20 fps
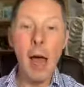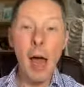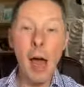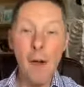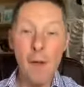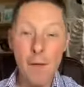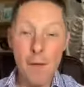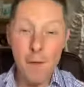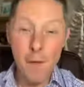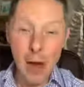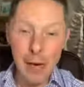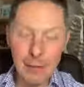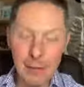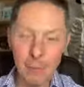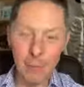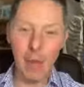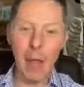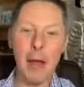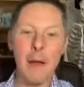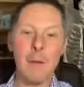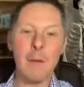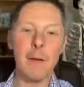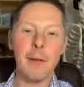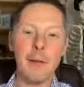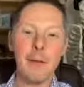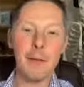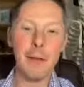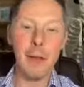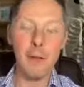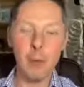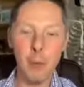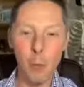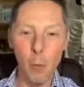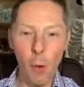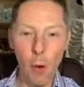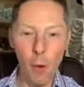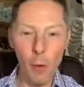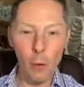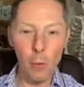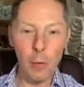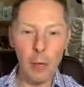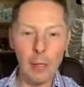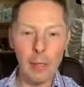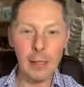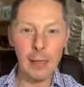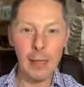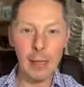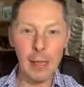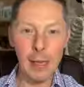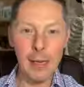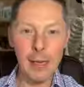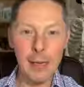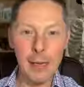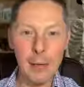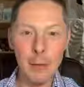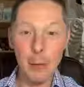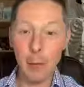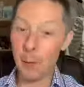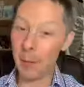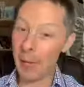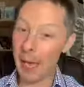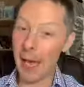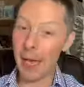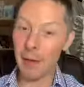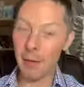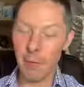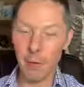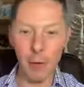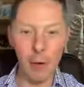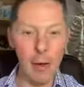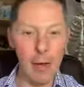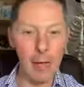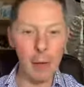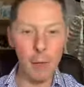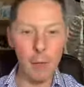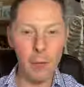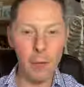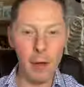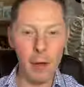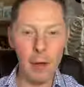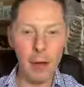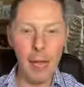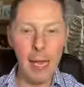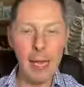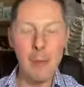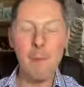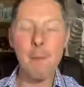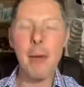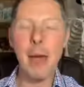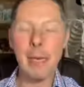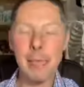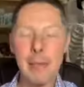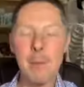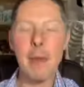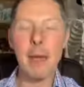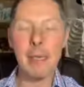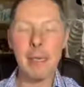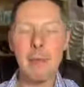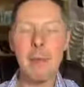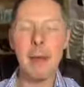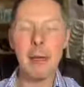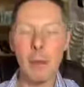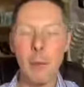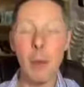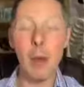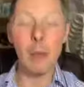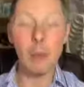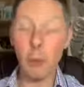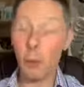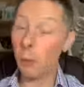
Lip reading: A fact of life is, if you walk regularly, you'll be a hell of a lot healthier in many ways.